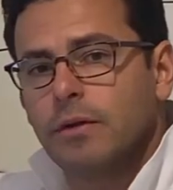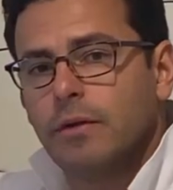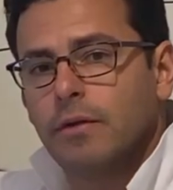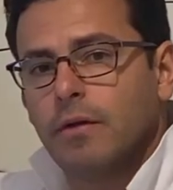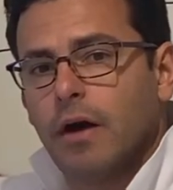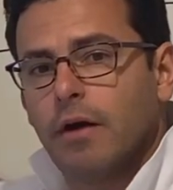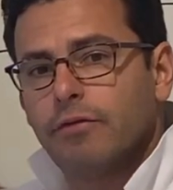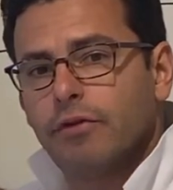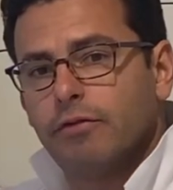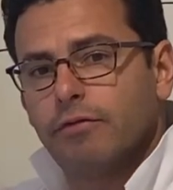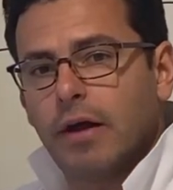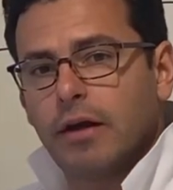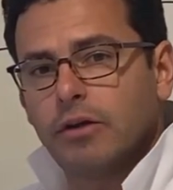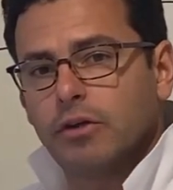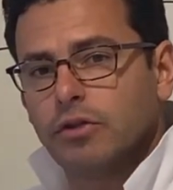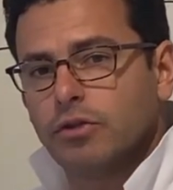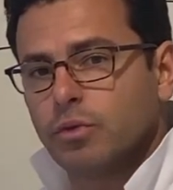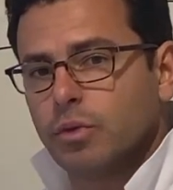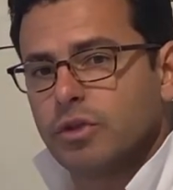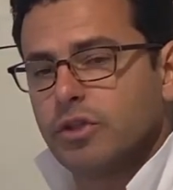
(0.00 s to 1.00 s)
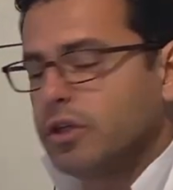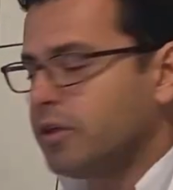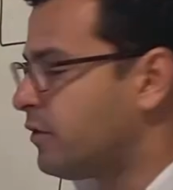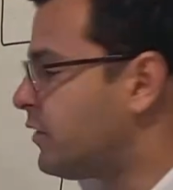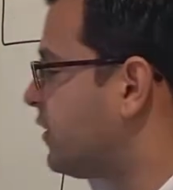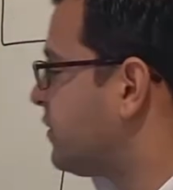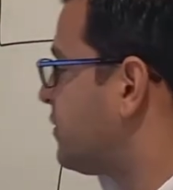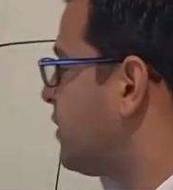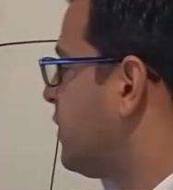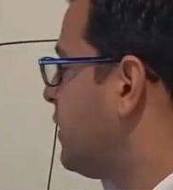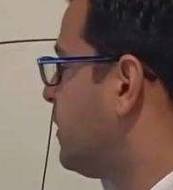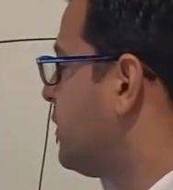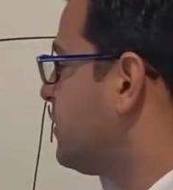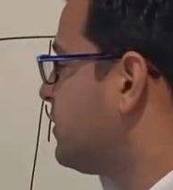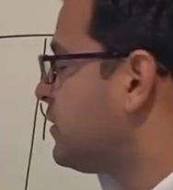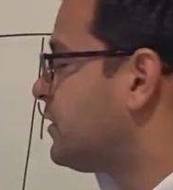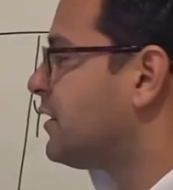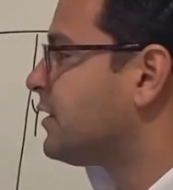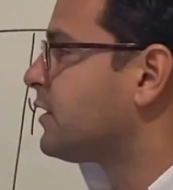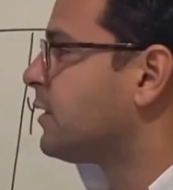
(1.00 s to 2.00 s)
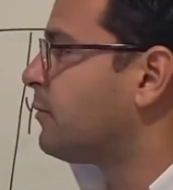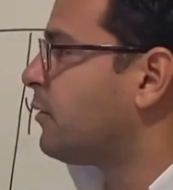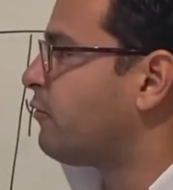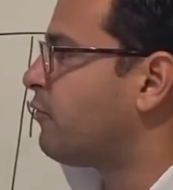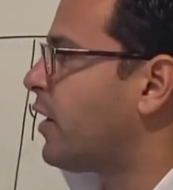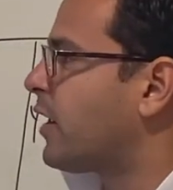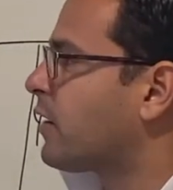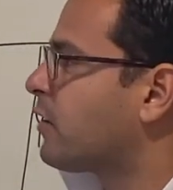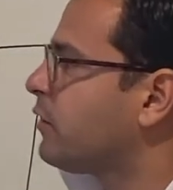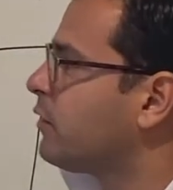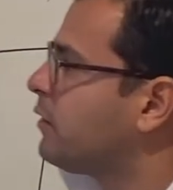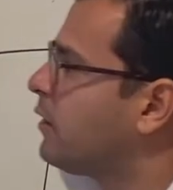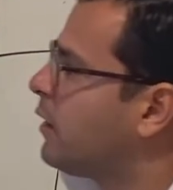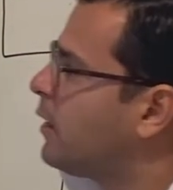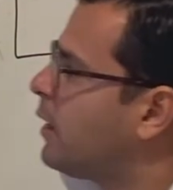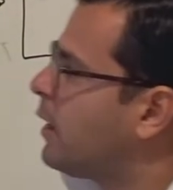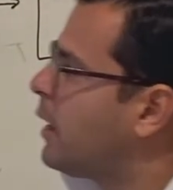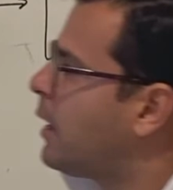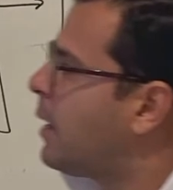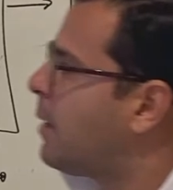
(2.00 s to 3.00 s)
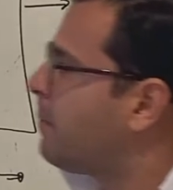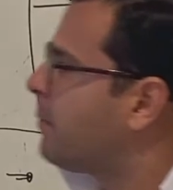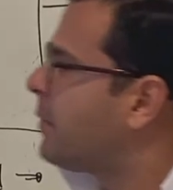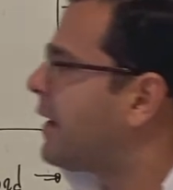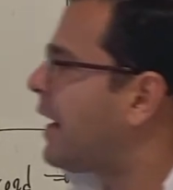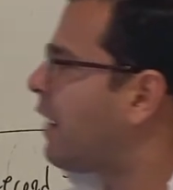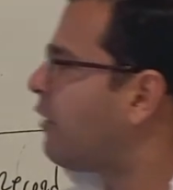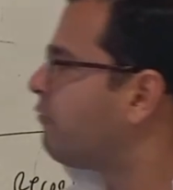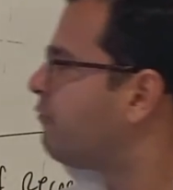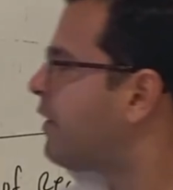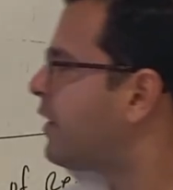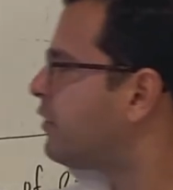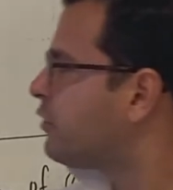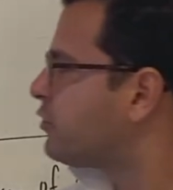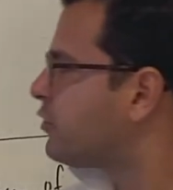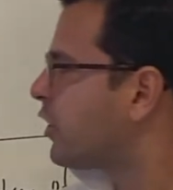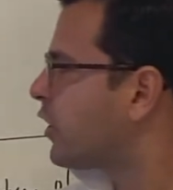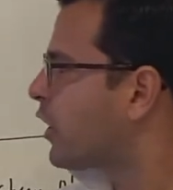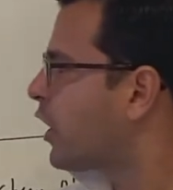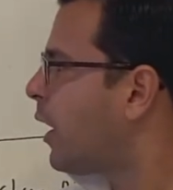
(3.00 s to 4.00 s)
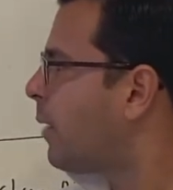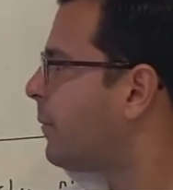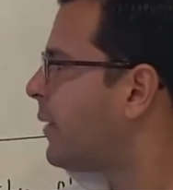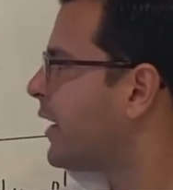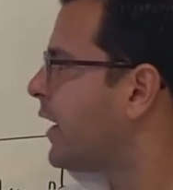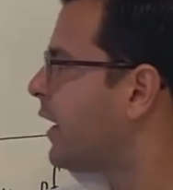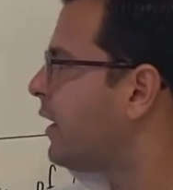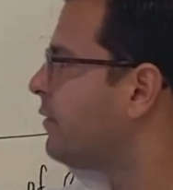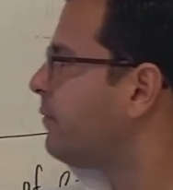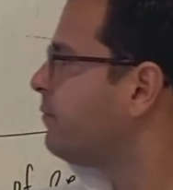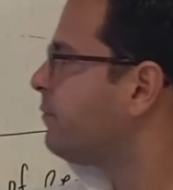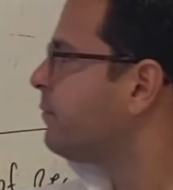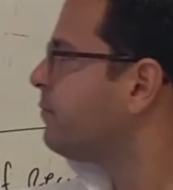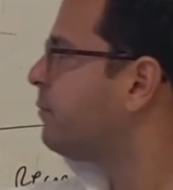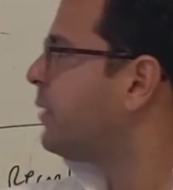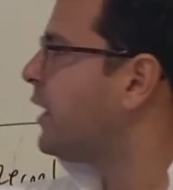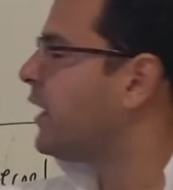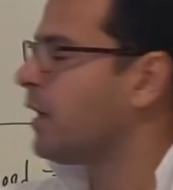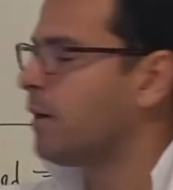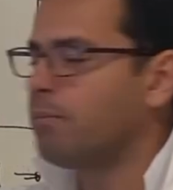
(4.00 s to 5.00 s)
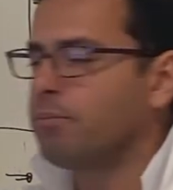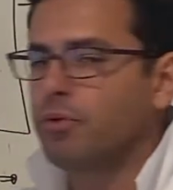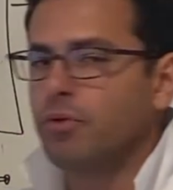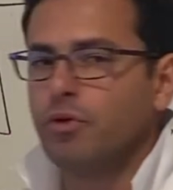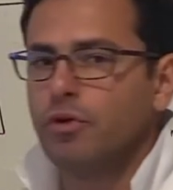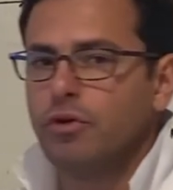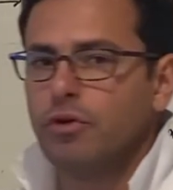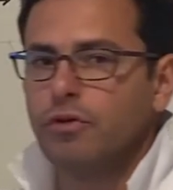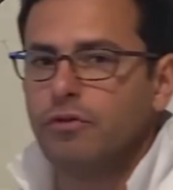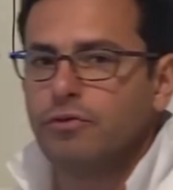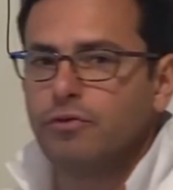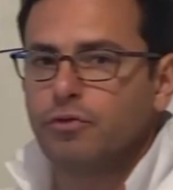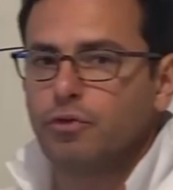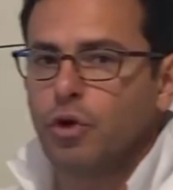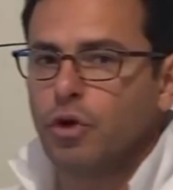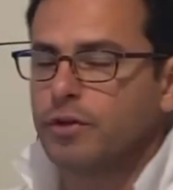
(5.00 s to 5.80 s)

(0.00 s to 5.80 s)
of your vendors, which is this system of record, but how vendors are coming in, being approved, rolled